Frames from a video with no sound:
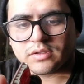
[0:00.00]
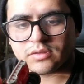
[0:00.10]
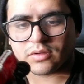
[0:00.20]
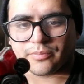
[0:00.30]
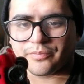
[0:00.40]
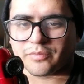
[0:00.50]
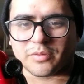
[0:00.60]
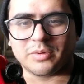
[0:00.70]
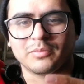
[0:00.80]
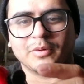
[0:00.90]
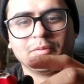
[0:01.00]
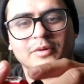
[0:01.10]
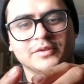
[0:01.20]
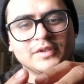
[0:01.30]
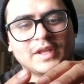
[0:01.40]
No, we
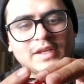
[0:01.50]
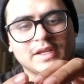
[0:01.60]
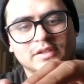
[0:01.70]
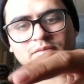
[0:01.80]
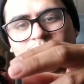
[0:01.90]
won't do that next.